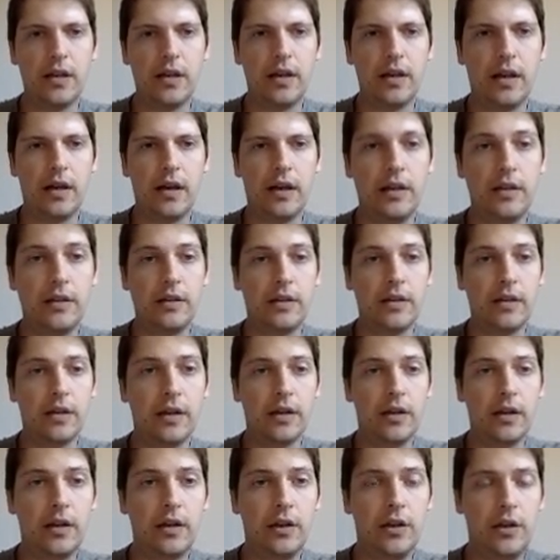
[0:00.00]
And
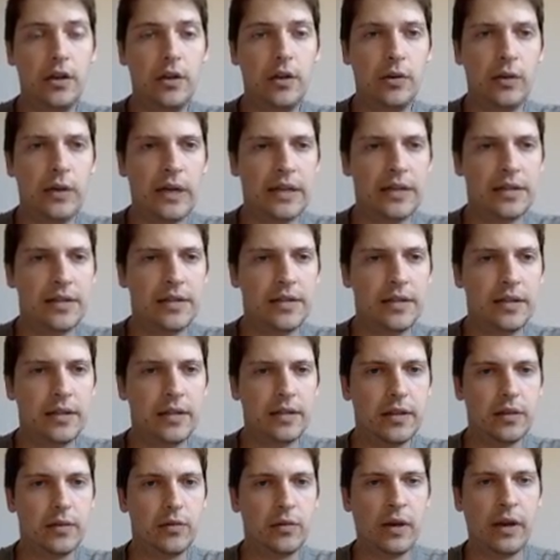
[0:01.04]
look at
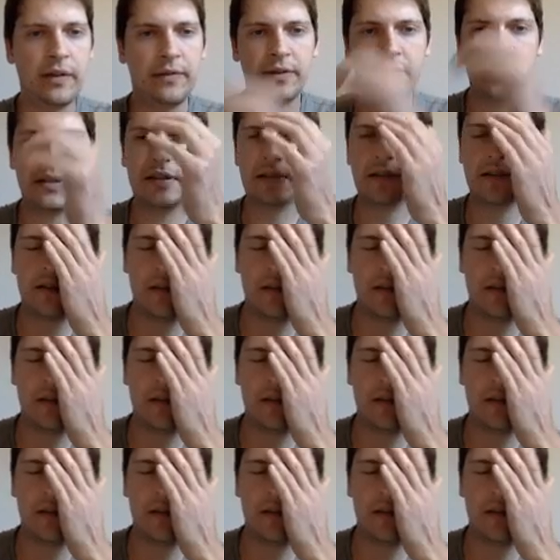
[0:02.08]
the graph and